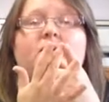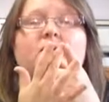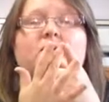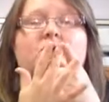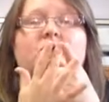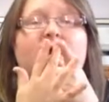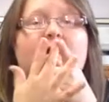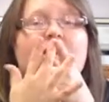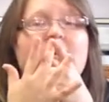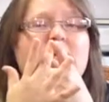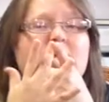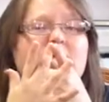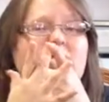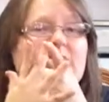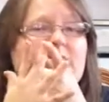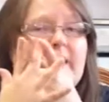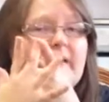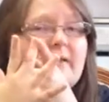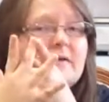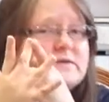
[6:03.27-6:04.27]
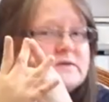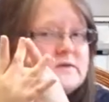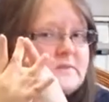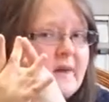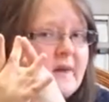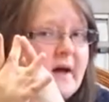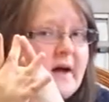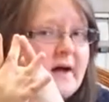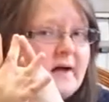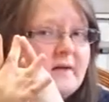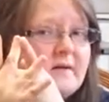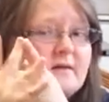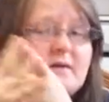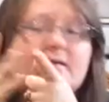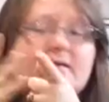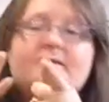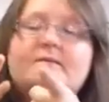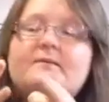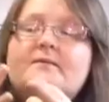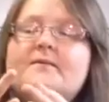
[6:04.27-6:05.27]
check its yellow spot,
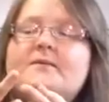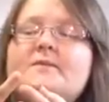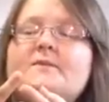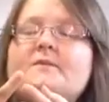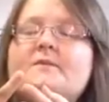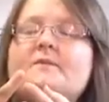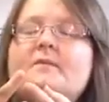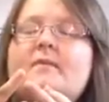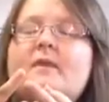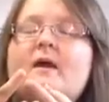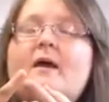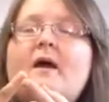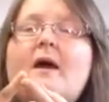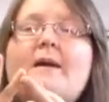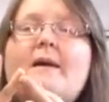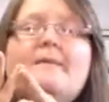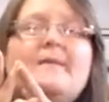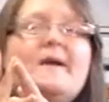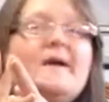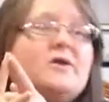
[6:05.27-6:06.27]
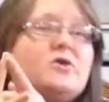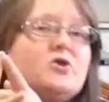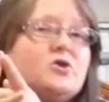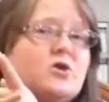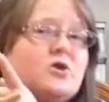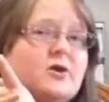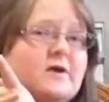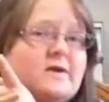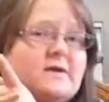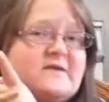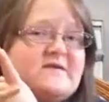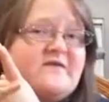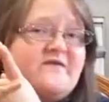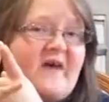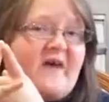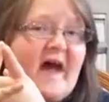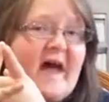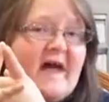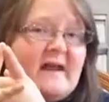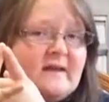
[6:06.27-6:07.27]
make sure it's
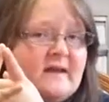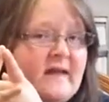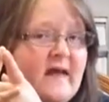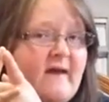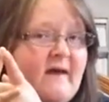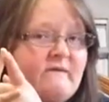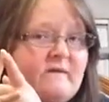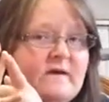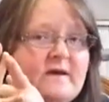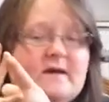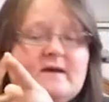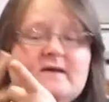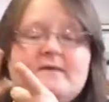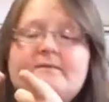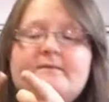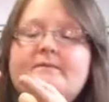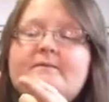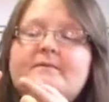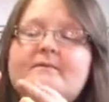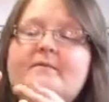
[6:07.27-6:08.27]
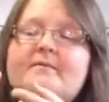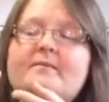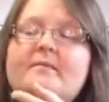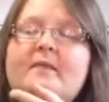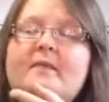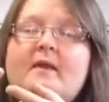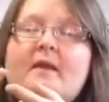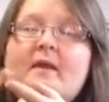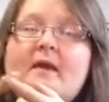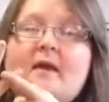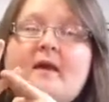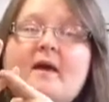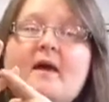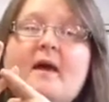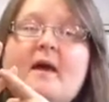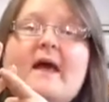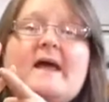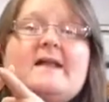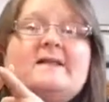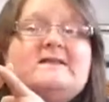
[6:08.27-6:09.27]
fat and heavy,
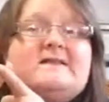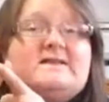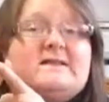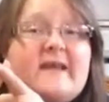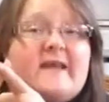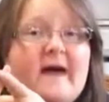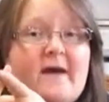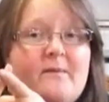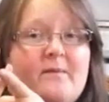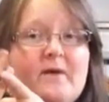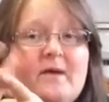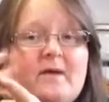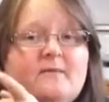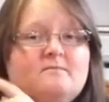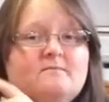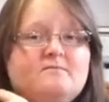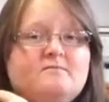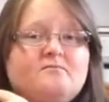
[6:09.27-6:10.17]
and slap it.